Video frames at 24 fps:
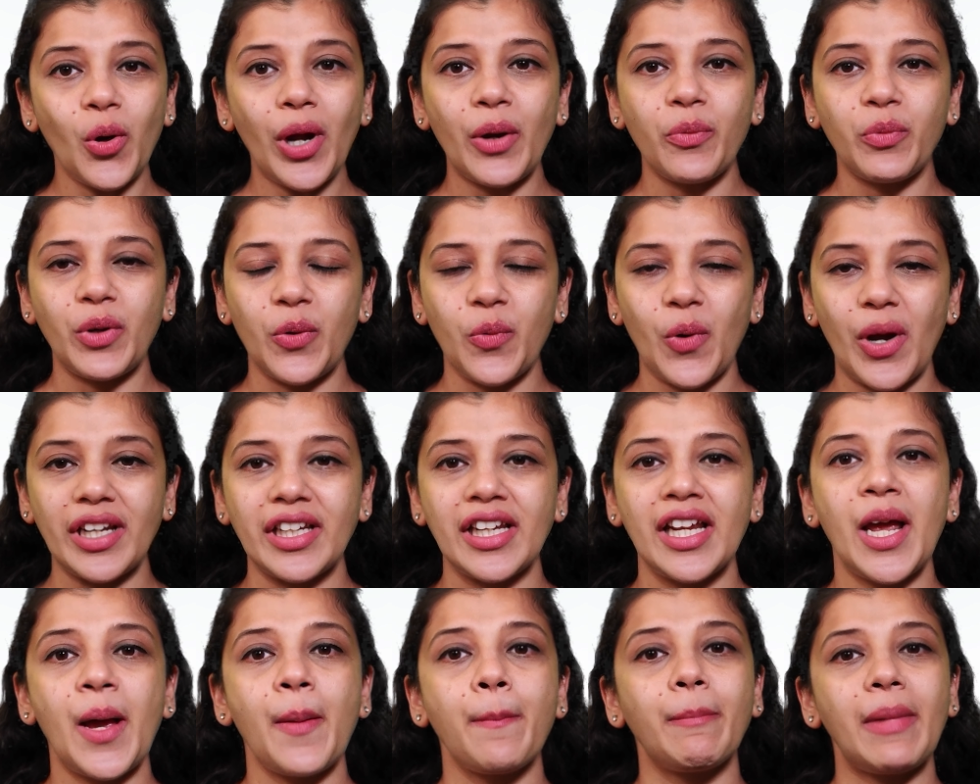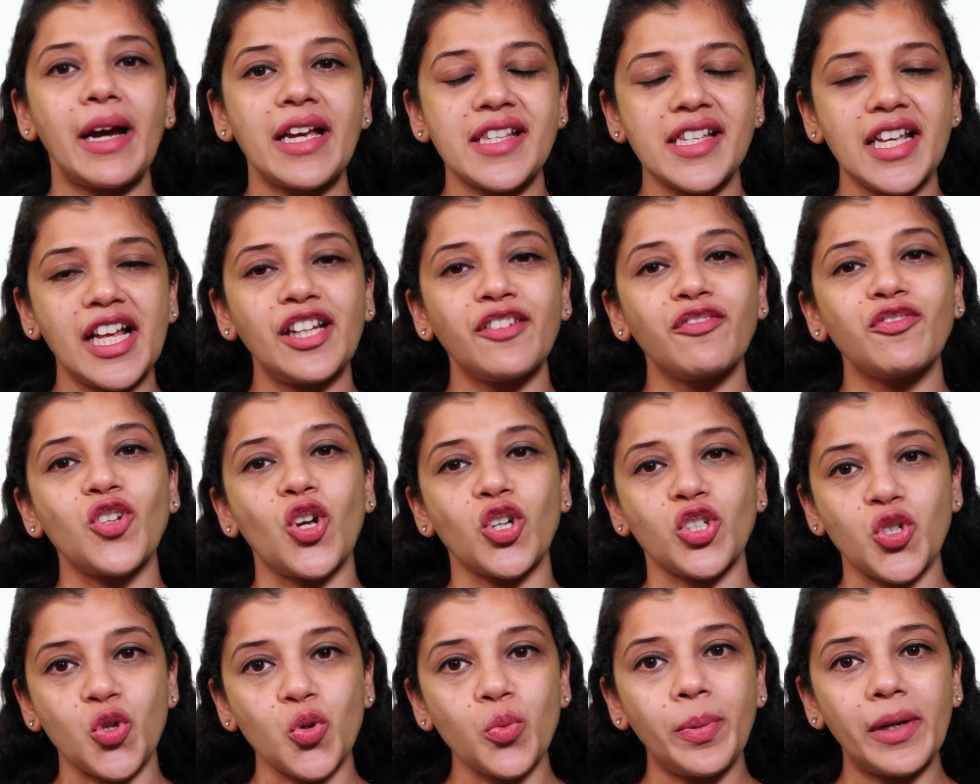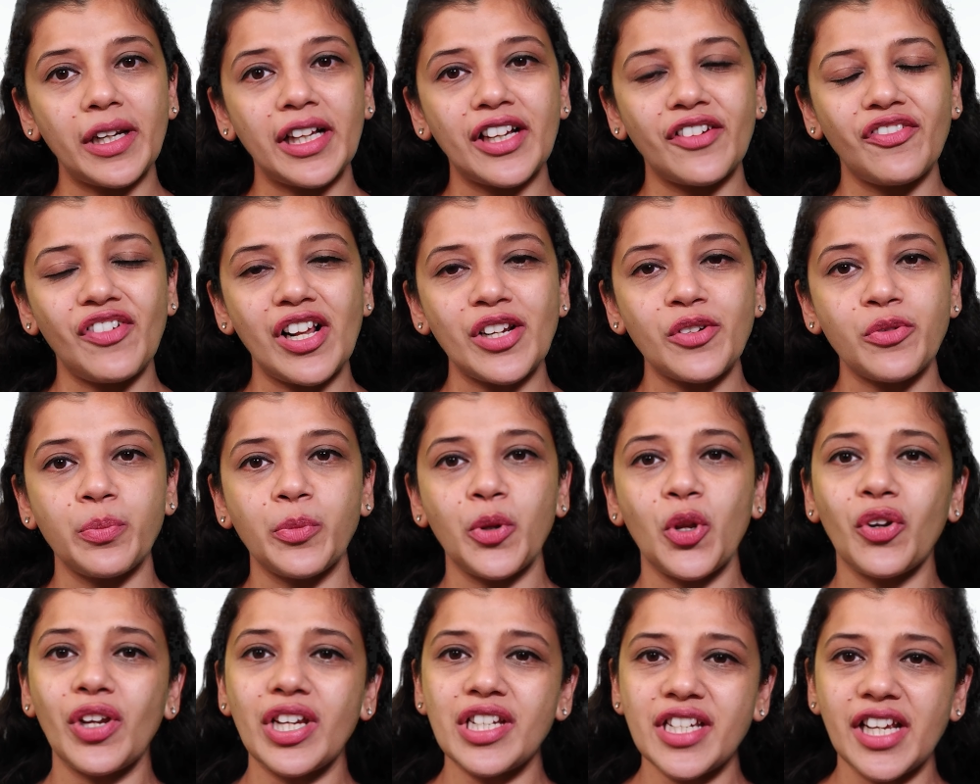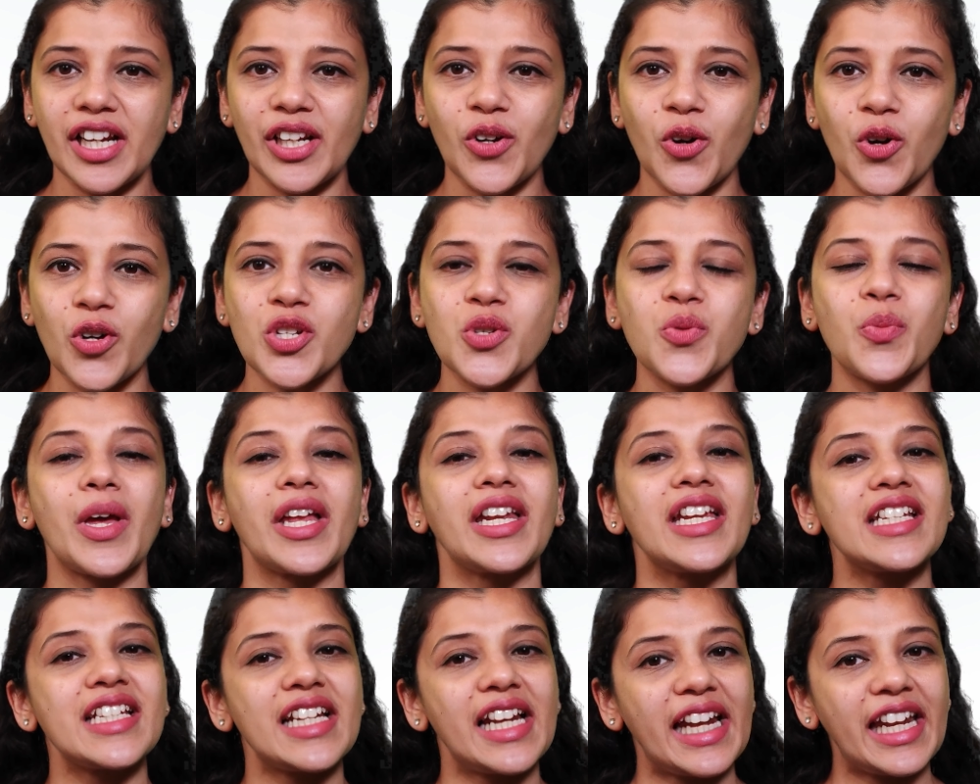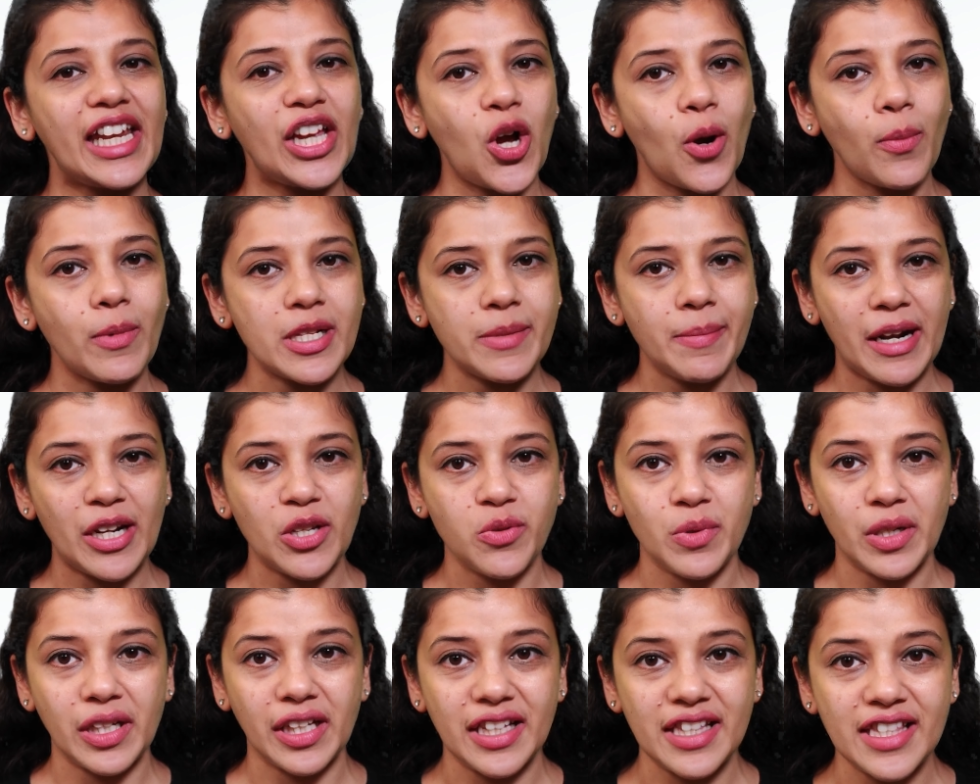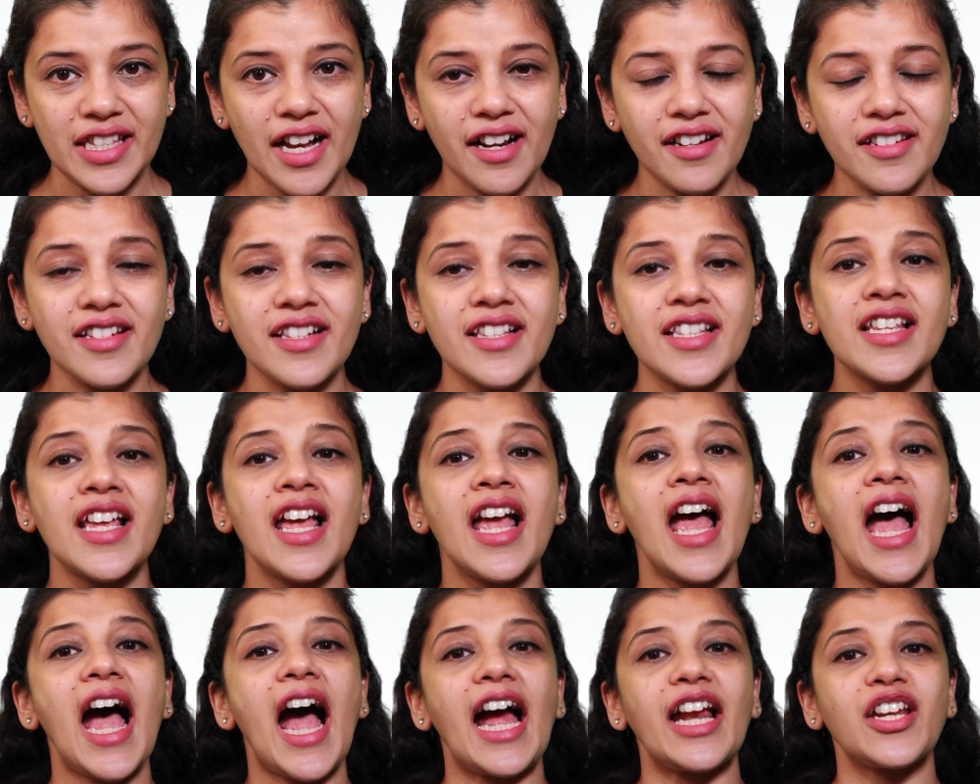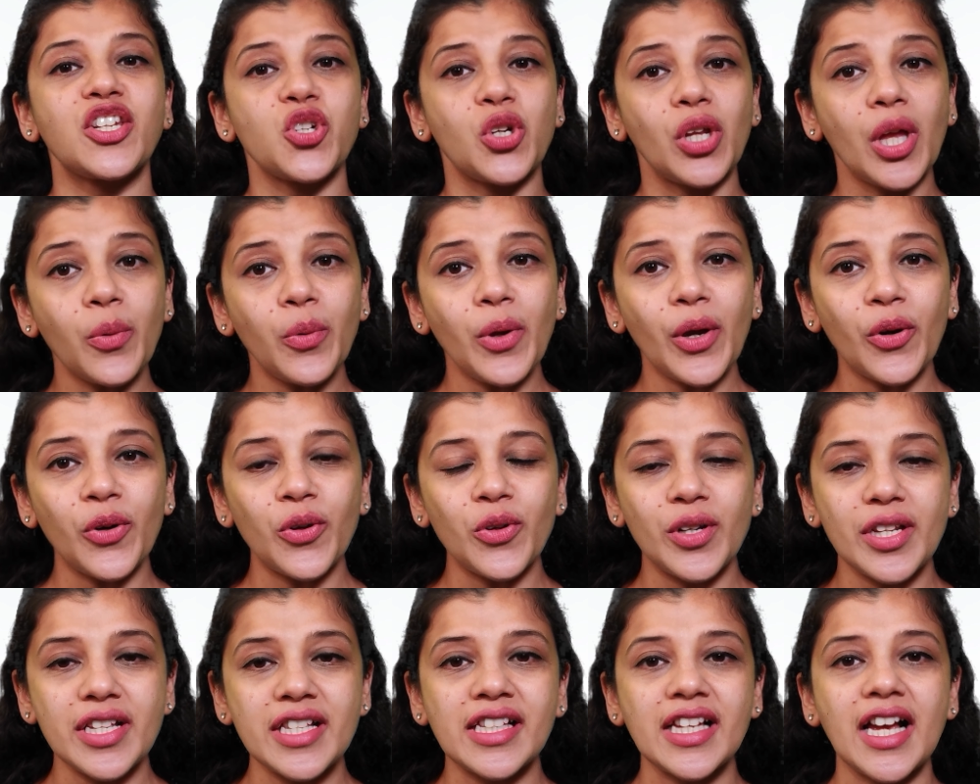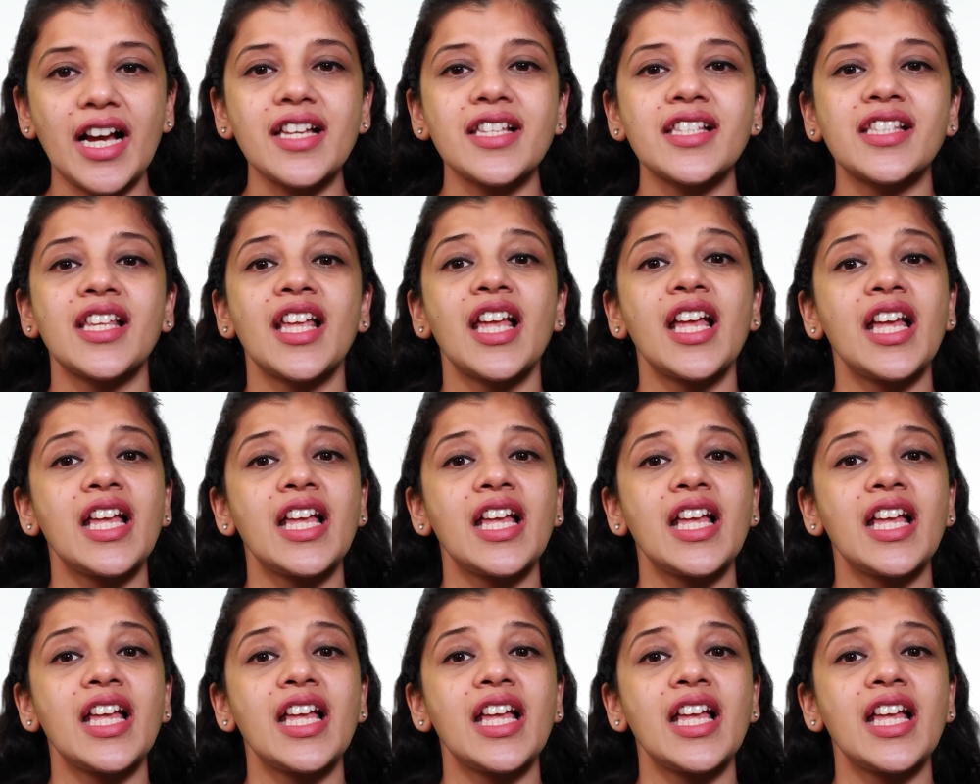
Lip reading: everyone, myself Dr. Rupal Agarwal from your Retail Coach. We are retail and e-commerce management consultants, and today we are going to discuss